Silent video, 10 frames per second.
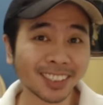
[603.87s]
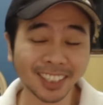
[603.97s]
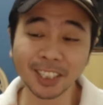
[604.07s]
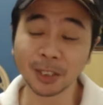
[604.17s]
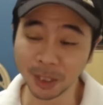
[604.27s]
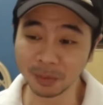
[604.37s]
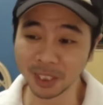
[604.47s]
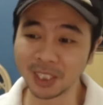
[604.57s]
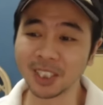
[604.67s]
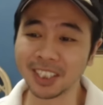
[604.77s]

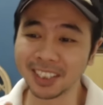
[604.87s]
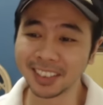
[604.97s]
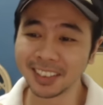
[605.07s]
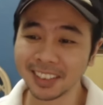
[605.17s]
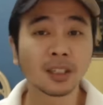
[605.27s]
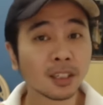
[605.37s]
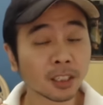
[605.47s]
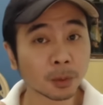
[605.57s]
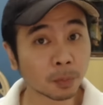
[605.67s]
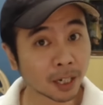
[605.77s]
extremely good.
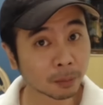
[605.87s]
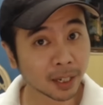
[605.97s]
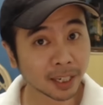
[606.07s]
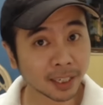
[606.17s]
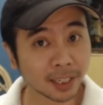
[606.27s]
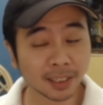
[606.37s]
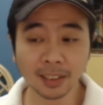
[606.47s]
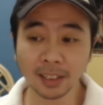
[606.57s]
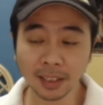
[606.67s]
Spark Blanket,